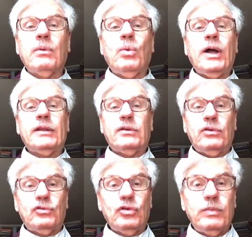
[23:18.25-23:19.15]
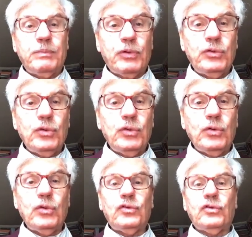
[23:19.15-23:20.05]
what should be
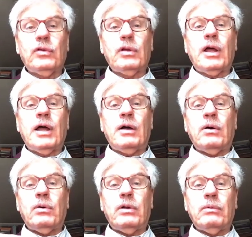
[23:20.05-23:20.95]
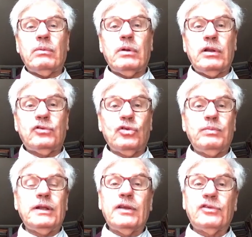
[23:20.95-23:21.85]
produced, how it should
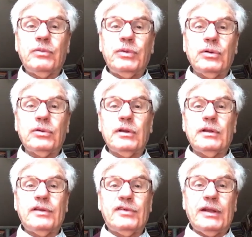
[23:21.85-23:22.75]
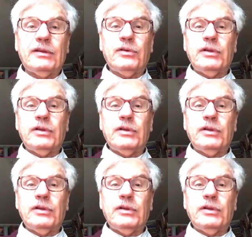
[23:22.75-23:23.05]
be distributed, etc.